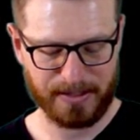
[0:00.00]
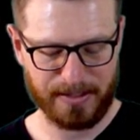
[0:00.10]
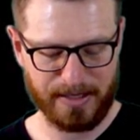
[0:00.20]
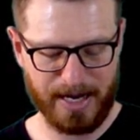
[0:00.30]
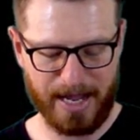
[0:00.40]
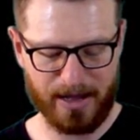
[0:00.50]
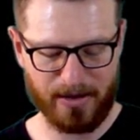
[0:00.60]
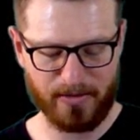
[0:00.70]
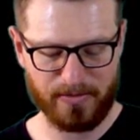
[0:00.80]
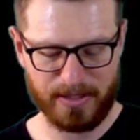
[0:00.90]
Now,
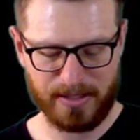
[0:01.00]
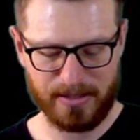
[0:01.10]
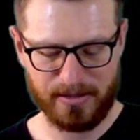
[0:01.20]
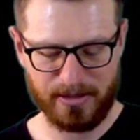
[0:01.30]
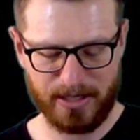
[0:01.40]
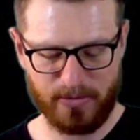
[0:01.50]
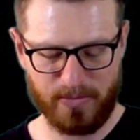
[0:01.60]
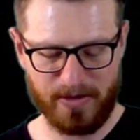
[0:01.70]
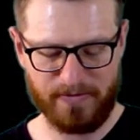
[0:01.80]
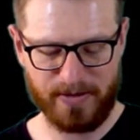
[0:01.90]
look at where
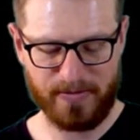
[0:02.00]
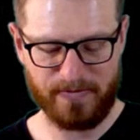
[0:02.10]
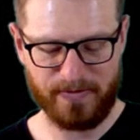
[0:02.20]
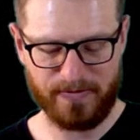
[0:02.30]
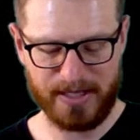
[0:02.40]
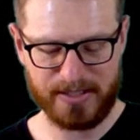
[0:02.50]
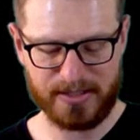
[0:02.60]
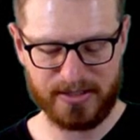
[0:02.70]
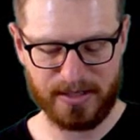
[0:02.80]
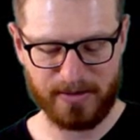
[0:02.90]
my thumb and fifth
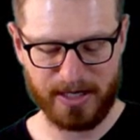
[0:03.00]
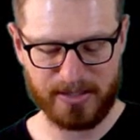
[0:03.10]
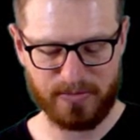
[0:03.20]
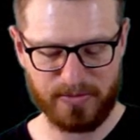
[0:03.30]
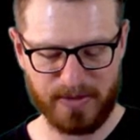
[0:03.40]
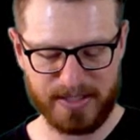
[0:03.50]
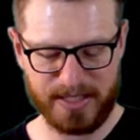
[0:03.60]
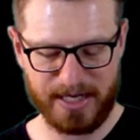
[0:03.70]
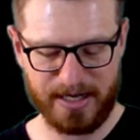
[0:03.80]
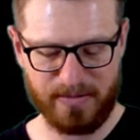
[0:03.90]
is. I'm going to put my
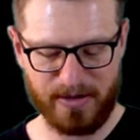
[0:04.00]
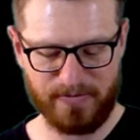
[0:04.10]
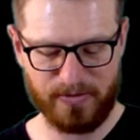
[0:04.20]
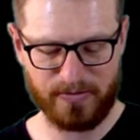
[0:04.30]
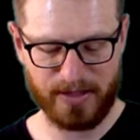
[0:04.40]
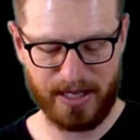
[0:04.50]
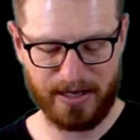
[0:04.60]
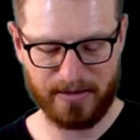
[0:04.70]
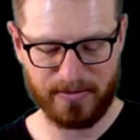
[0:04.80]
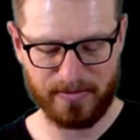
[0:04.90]
second and my fourth there.
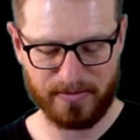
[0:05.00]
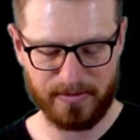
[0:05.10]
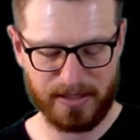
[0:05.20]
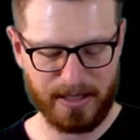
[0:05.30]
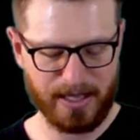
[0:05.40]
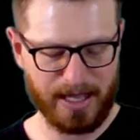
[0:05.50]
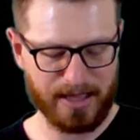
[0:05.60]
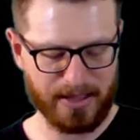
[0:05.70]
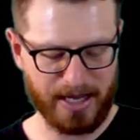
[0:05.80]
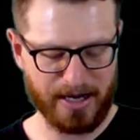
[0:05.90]

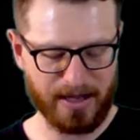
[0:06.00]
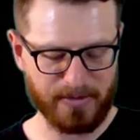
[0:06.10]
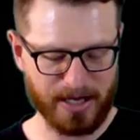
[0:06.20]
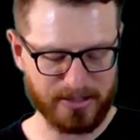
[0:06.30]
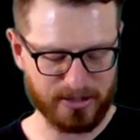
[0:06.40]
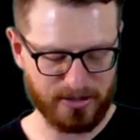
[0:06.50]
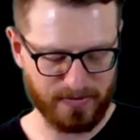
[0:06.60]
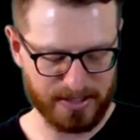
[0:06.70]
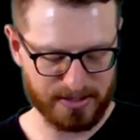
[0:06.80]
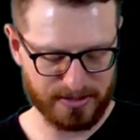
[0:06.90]
And then I'm going to do
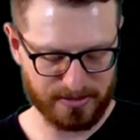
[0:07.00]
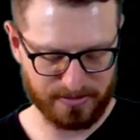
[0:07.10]
this.